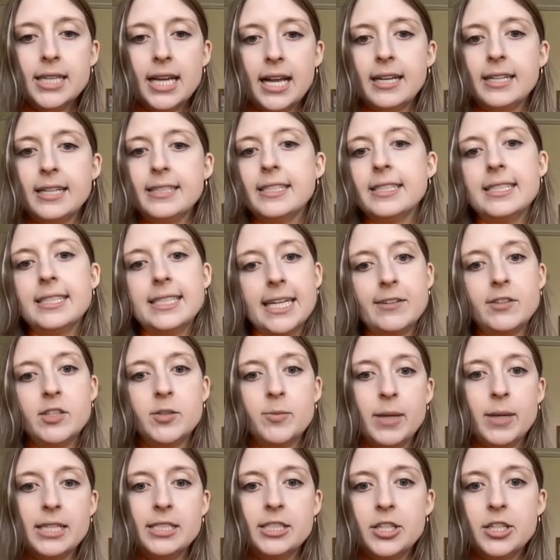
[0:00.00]
And it's a safe
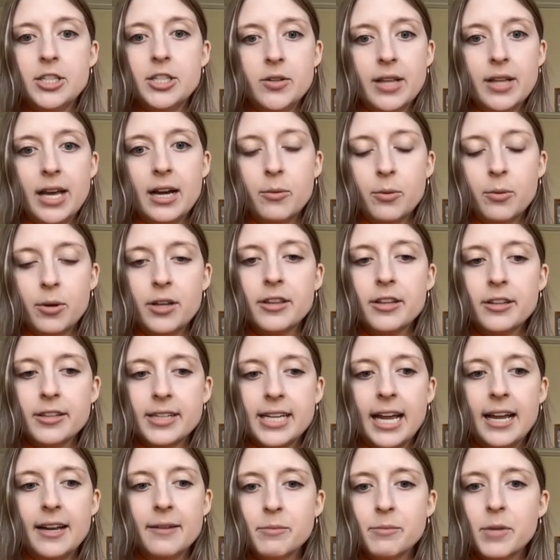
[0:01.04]
space to do that where they'll
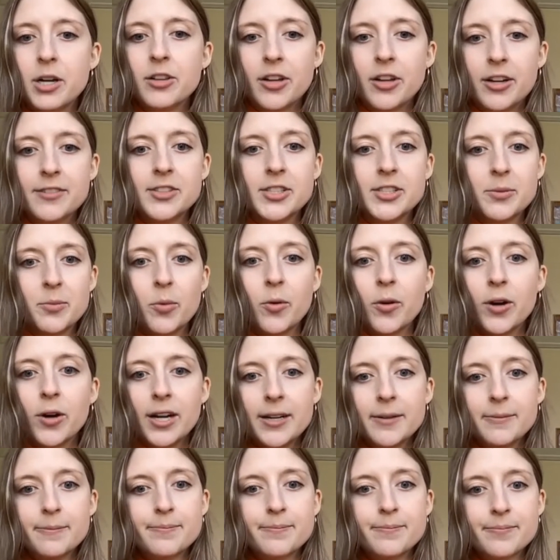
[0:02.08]
get a lot of support.